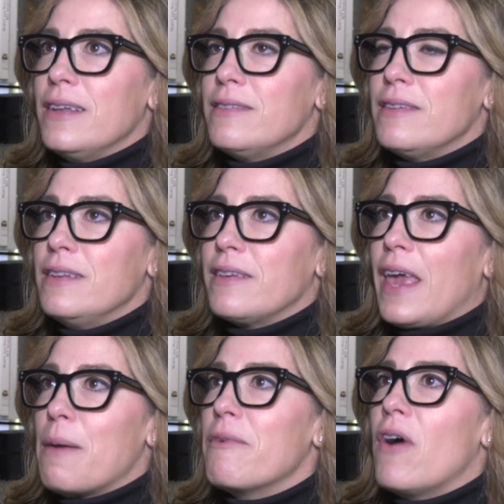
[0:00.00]
It's it's a
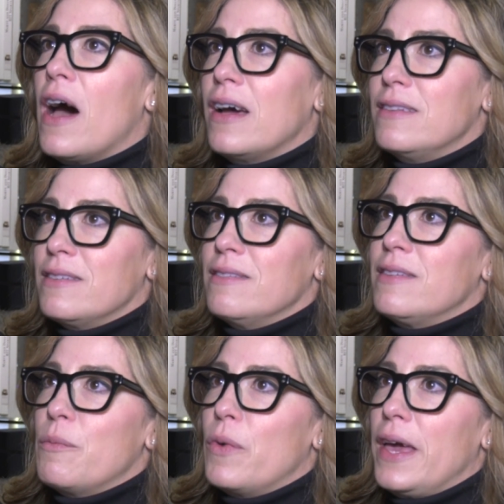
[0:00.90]
game of odds in
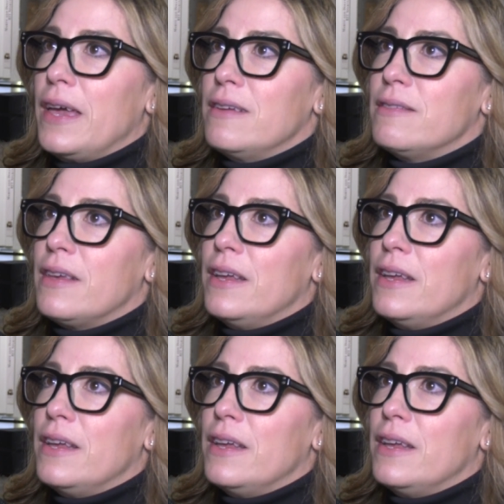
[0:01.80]
some ways,